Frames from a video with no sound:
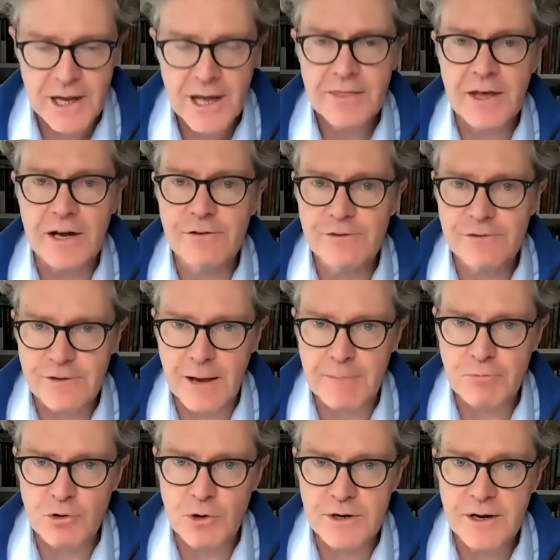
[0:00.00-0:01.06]
that is
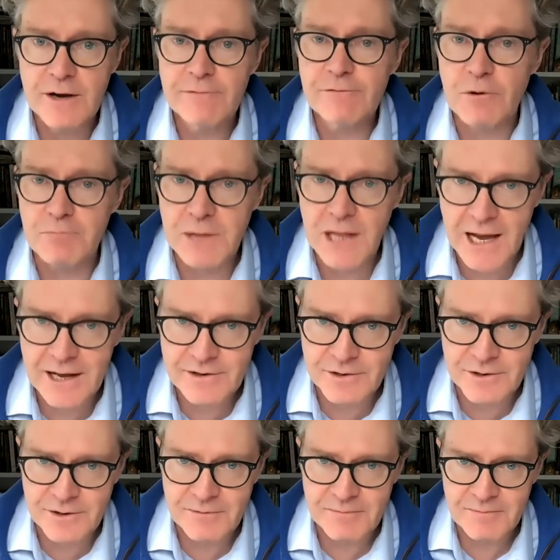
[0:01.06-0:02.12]
separate from
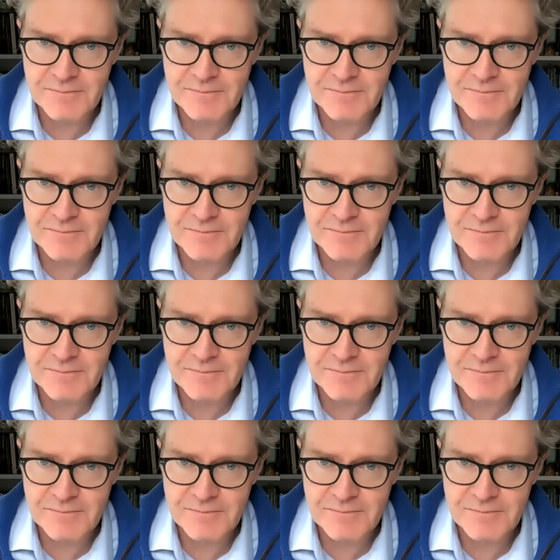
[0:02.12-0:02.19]
Latin.